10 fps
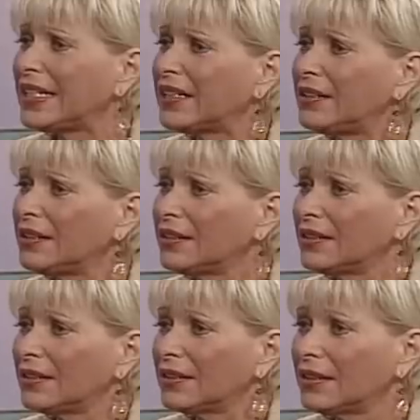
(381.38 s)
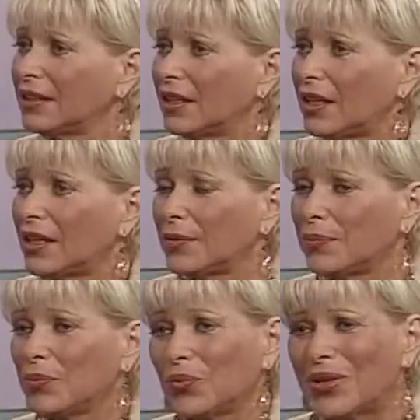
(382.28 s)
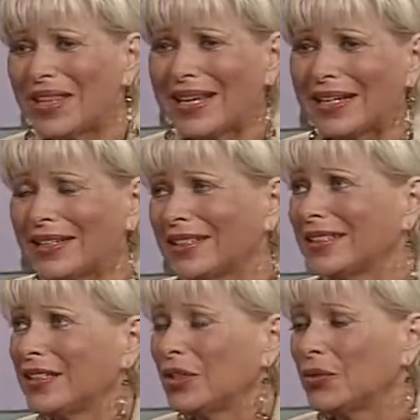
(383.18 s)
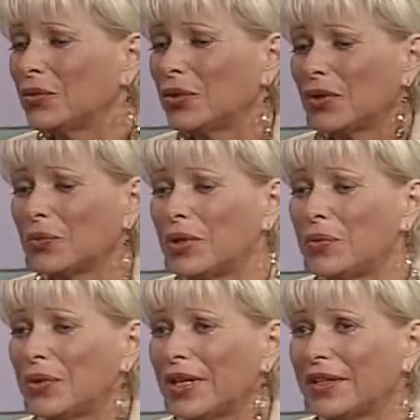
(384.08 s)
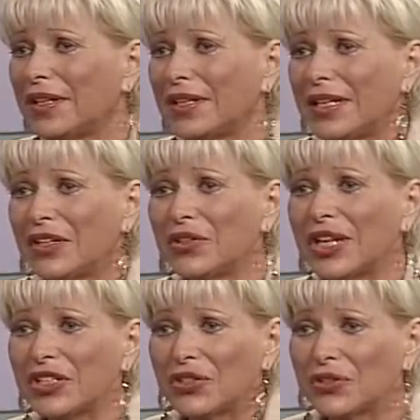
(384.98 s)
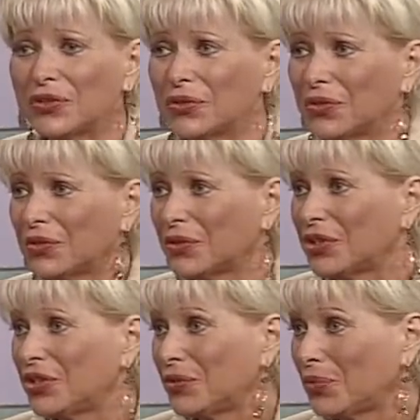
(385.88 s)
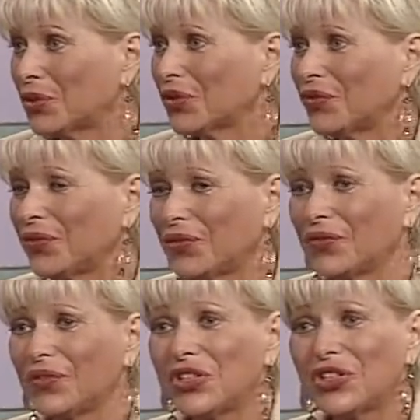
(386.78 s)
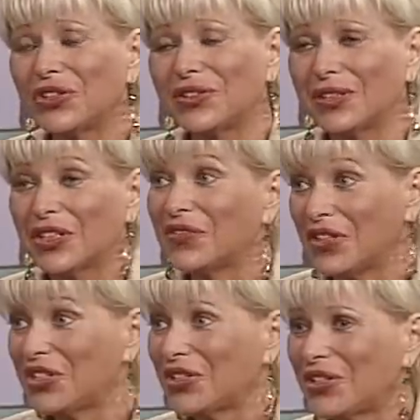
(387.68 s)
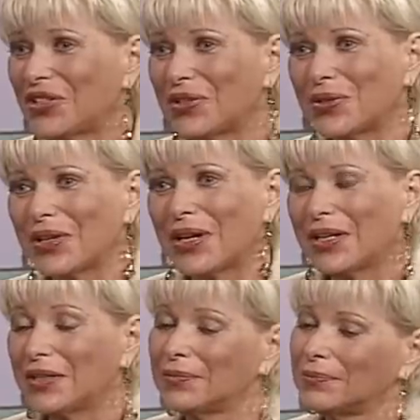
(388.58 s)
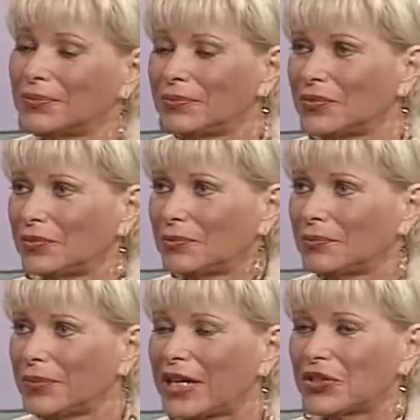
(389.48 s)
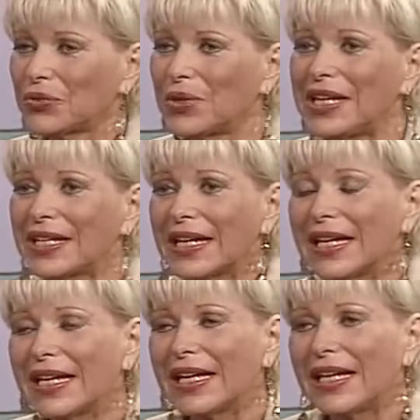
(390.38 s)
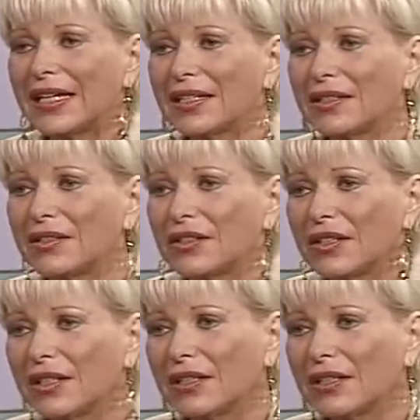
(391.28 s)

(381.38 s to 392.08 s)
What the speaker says: did. One thing, we were at the International Christian Book Convention this past week, and